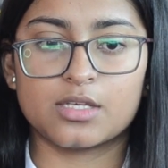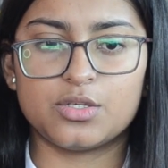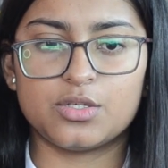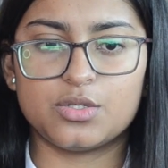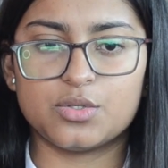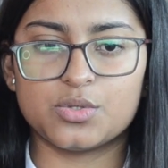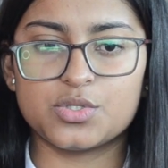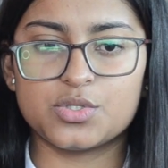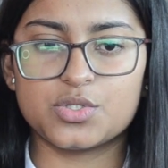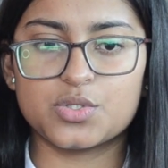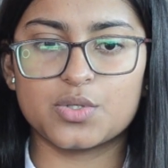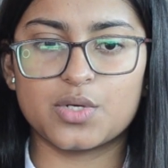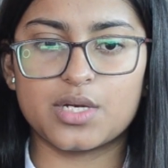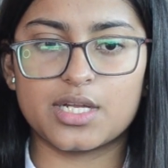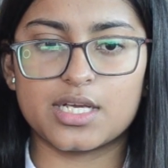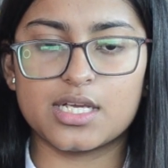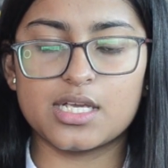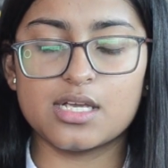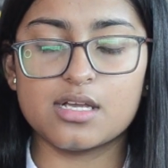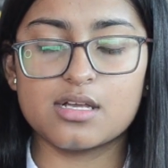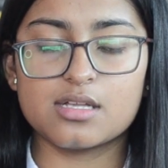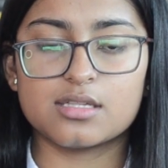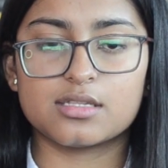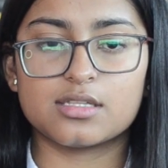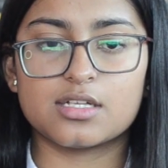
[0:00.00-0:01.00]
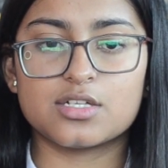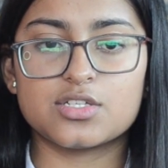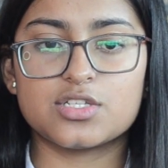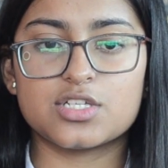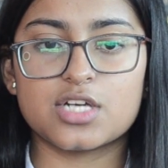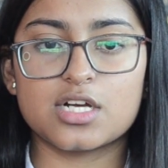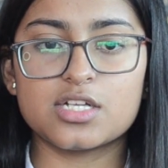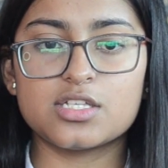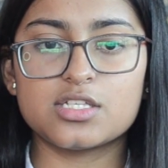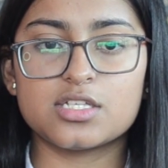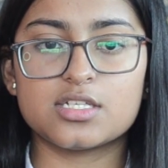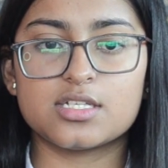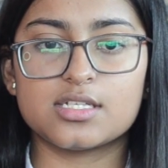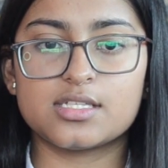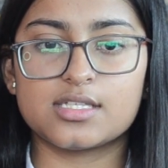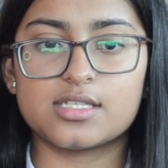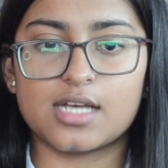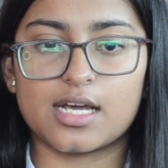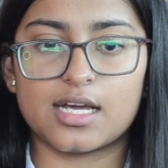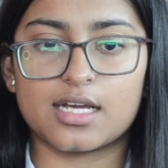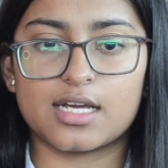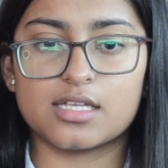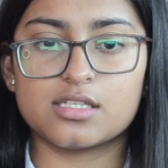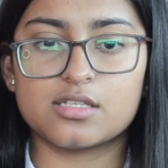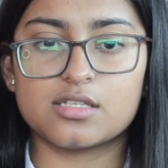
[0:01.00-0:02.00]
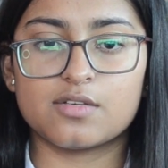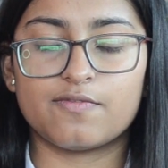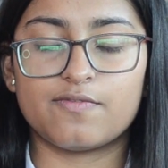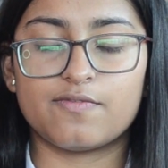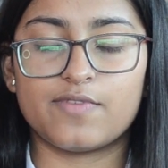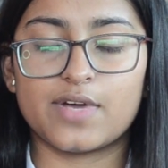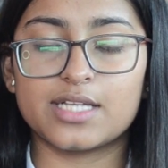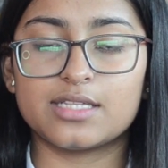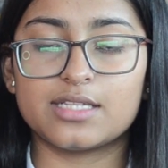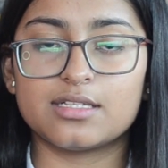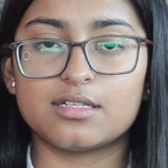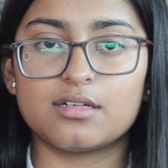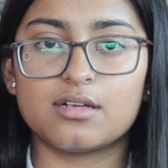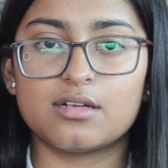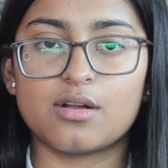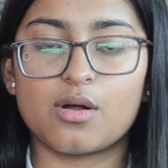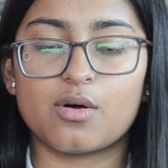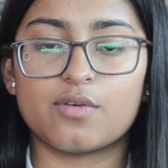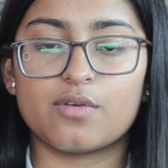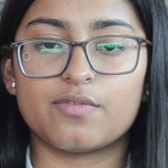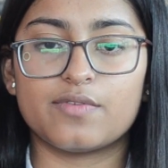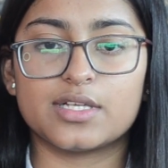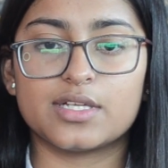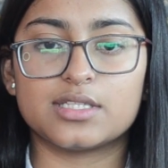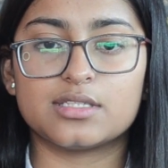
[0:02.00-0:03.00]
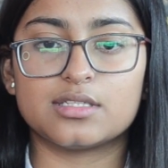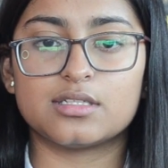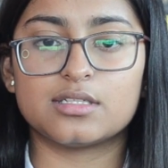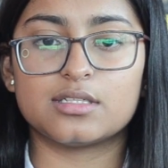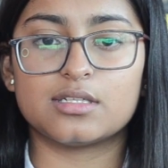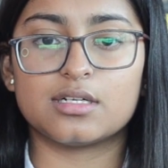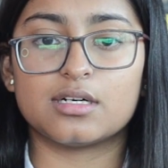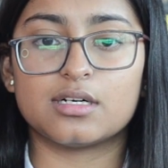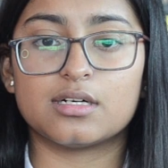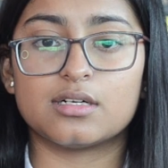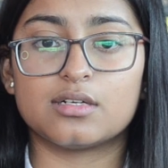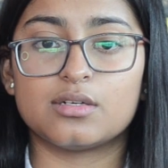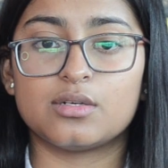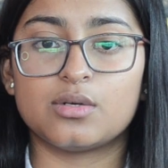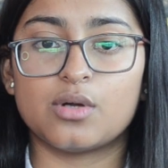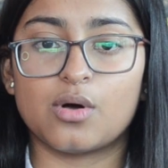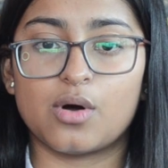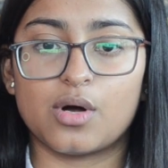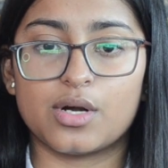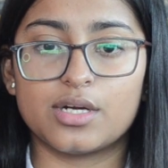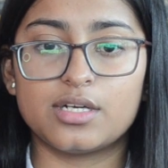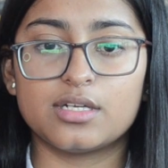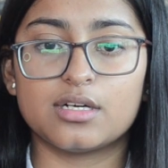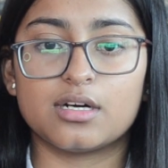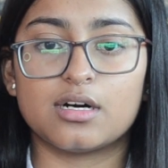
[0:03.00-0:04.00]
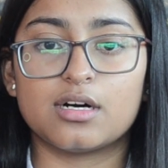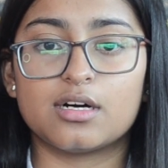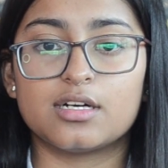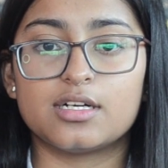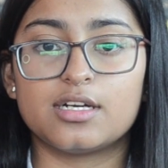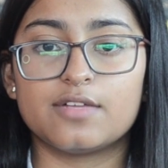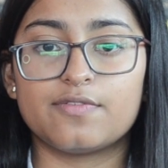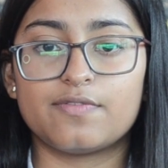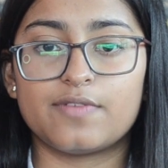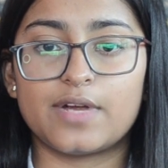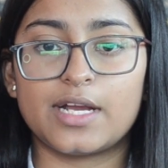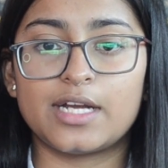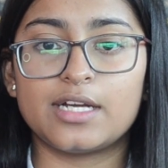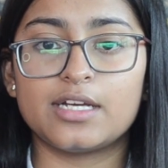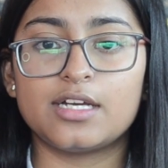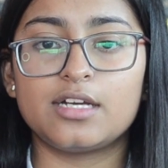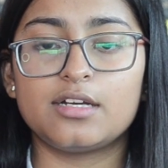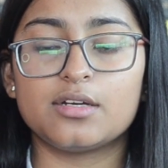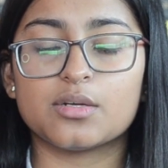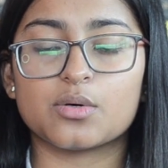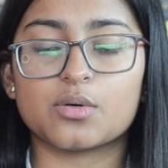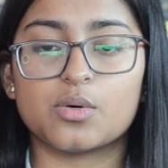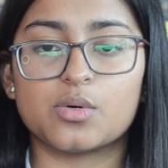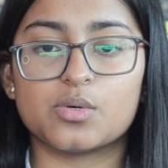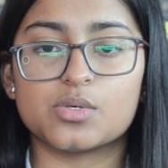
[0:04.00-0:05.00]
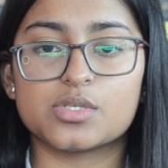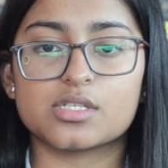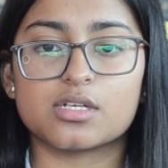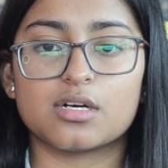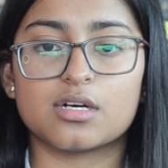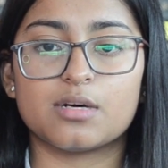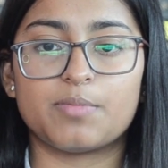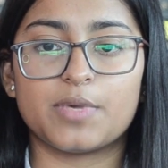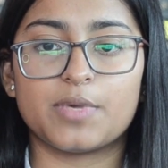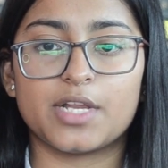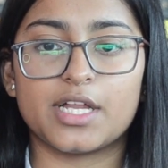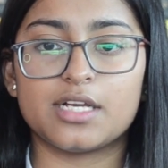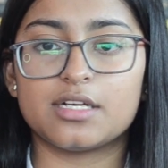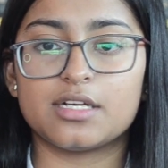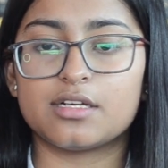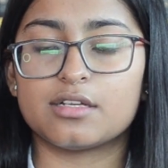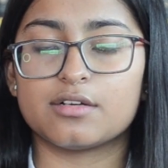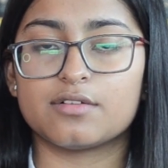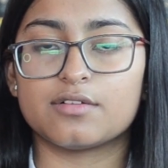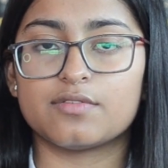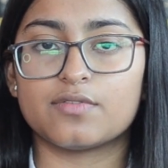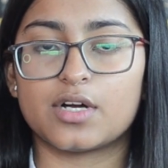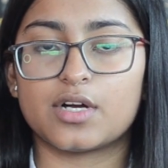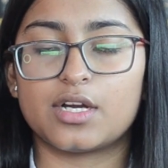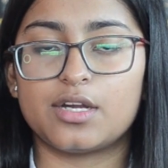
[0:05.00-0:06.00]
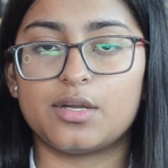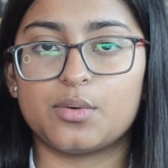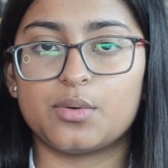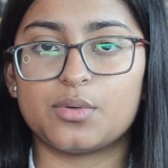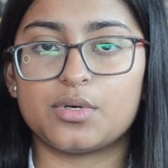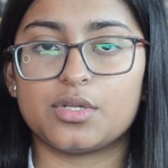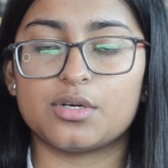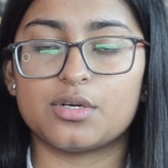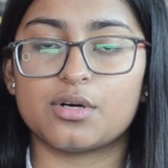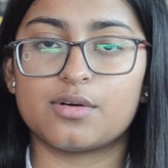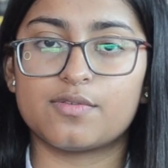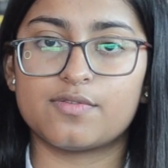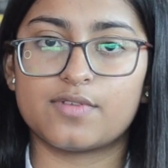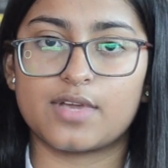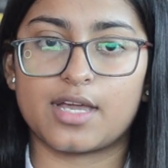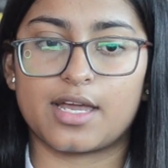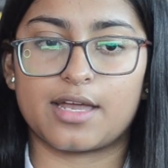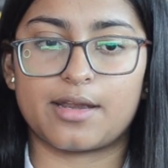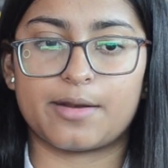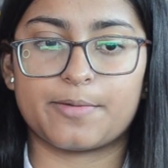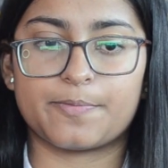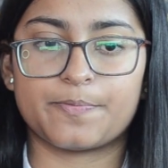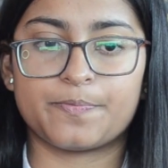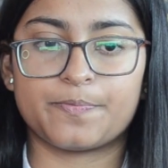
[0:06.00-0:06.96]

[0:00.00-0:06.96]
Usually, the judge decides whether or not a defendant owes a plaintiff a duty of care.